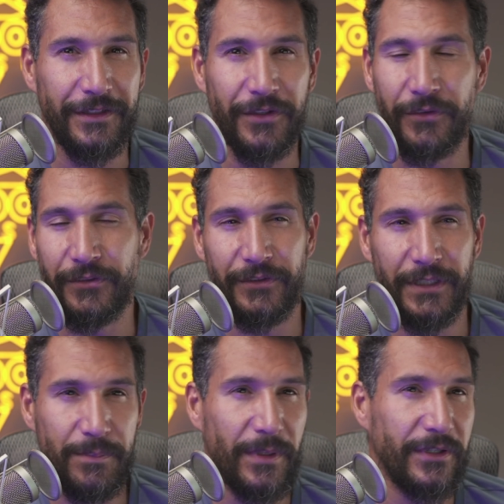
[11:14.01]
Don't just
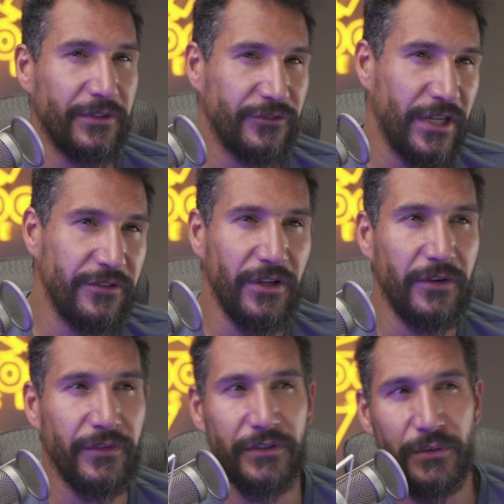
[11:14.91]
keep on changing
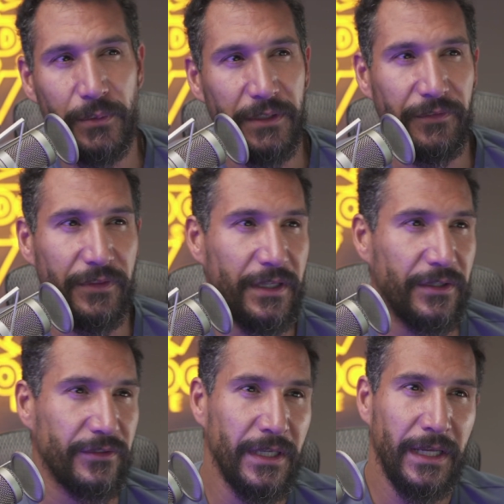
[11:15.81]
over and doing different things